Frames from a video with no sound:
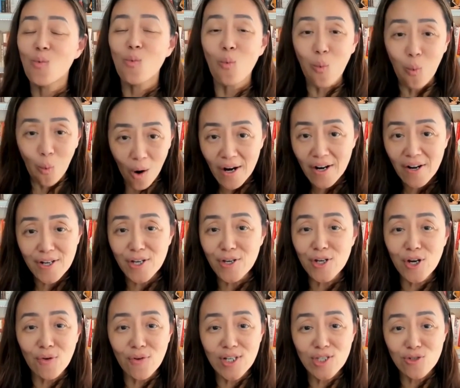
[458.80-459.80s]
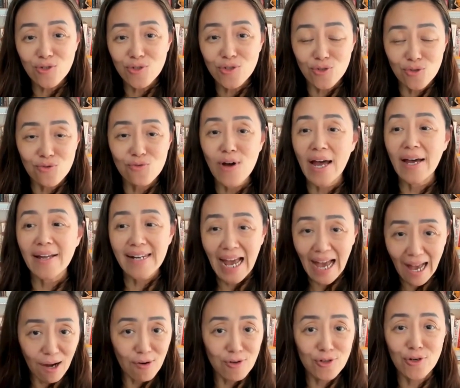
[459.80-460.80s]
what are you going to do and
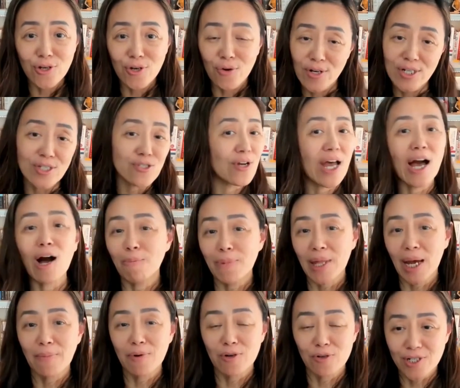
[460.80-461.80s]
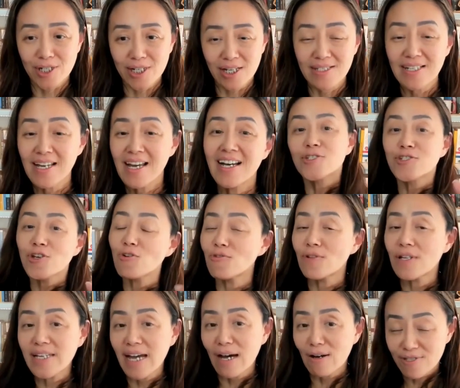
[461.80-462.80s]
how you're going to help that person so
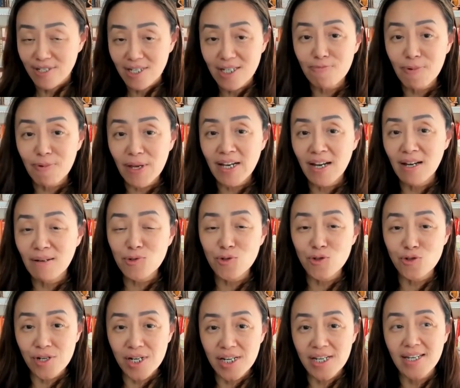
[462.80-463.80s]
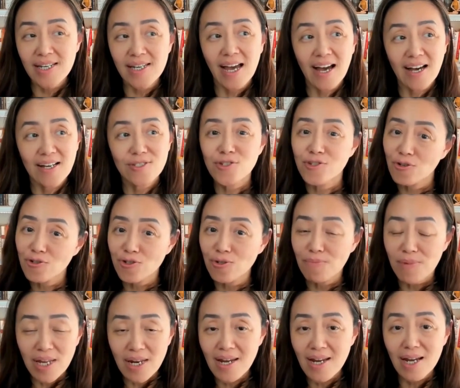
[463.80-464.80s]
now this becomes tricky on social
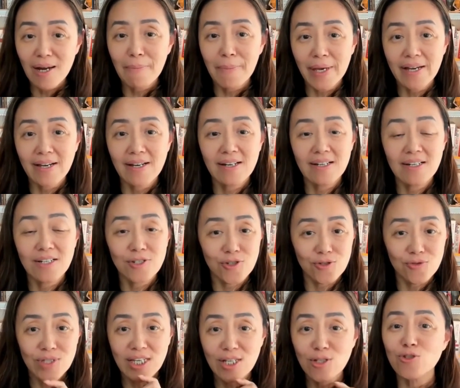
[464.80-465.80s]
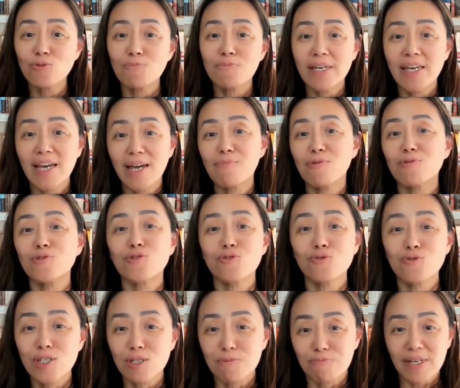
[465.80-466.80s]
media because you need to be able to
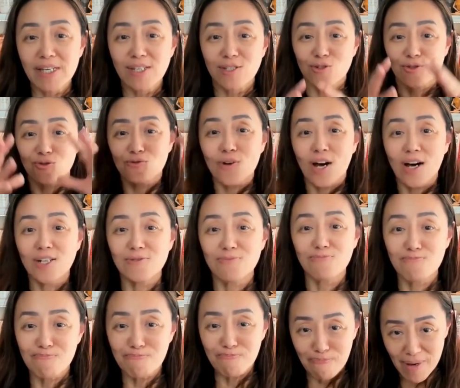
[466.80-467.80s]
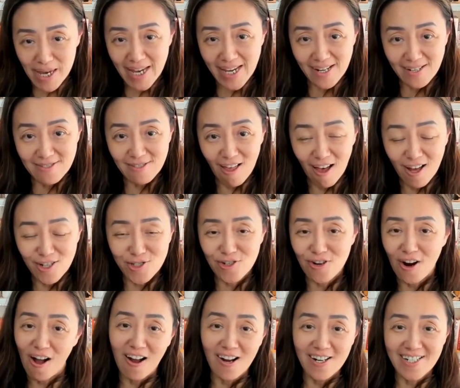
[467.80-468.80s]
speak to a bigger
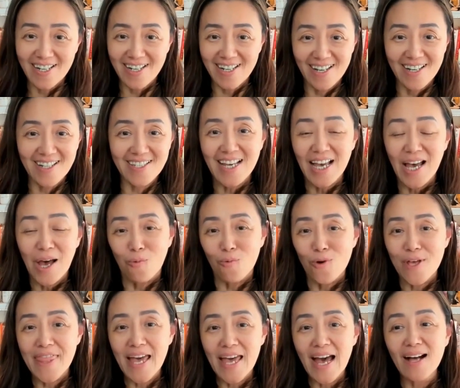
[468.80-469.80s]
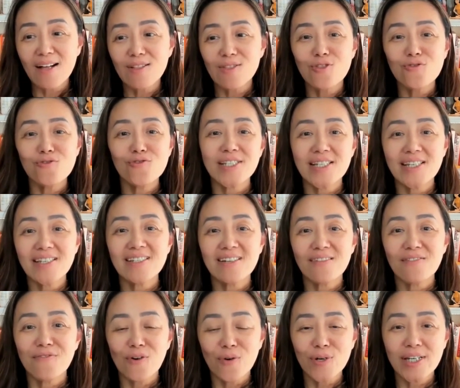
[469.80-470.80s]
larger audience without losing the
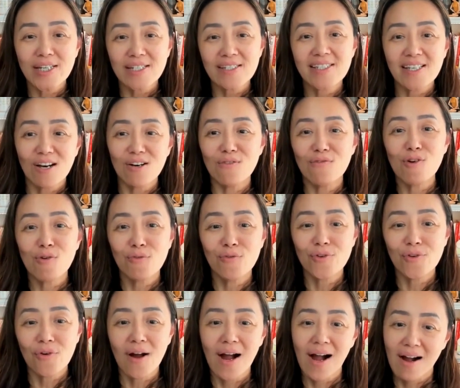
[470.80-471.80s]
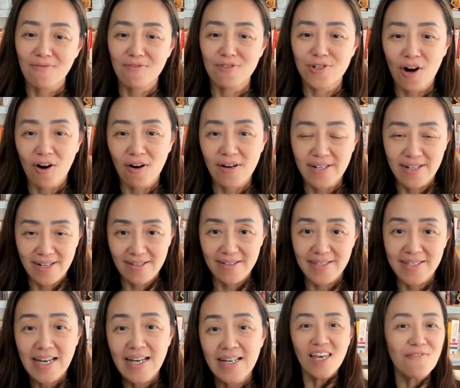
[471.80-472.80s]
focus of who your avatar
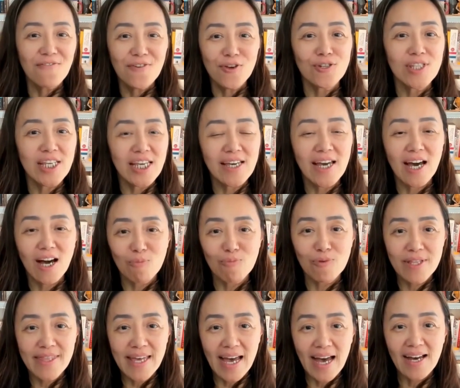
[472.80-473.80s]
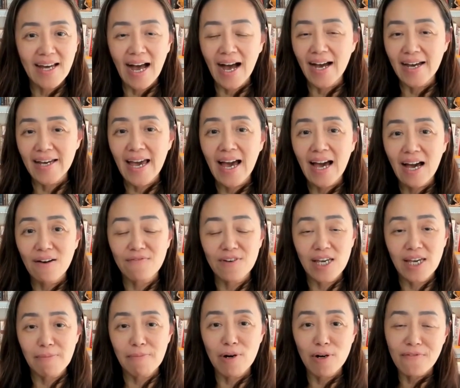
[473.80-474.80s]
is if you need help with that i have
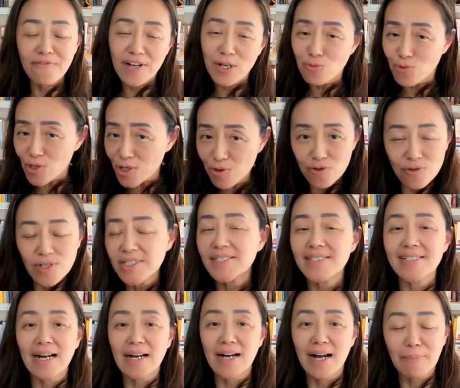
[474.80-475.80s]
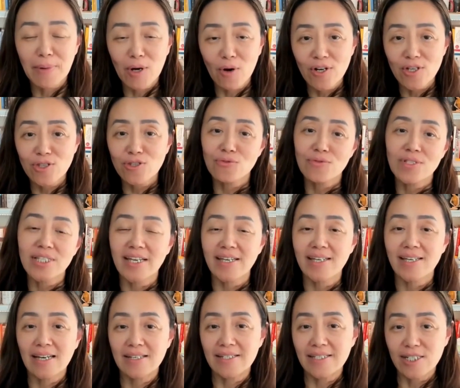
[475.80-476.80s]
a perfect resource that i'm going to
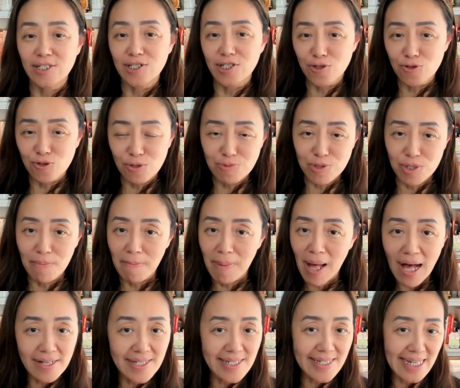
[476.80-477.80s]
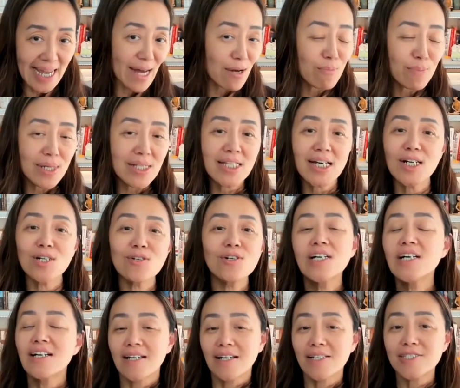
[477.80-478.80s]
link in the description box down below
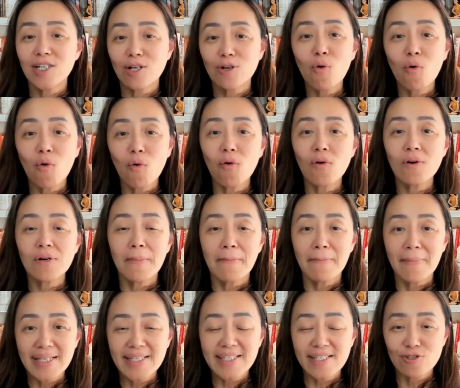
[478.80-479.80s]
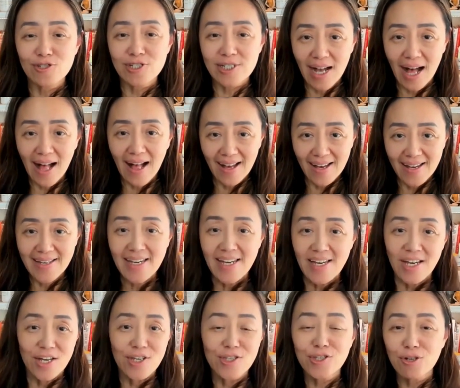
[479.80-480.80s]
it's a core message guide
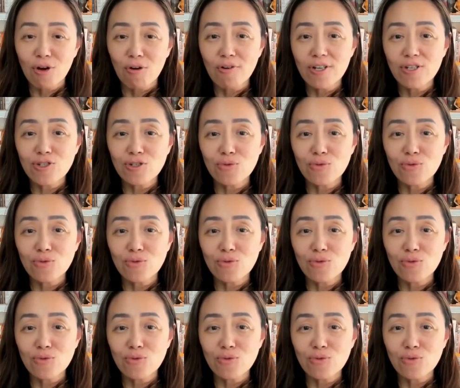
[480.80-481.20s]
it's going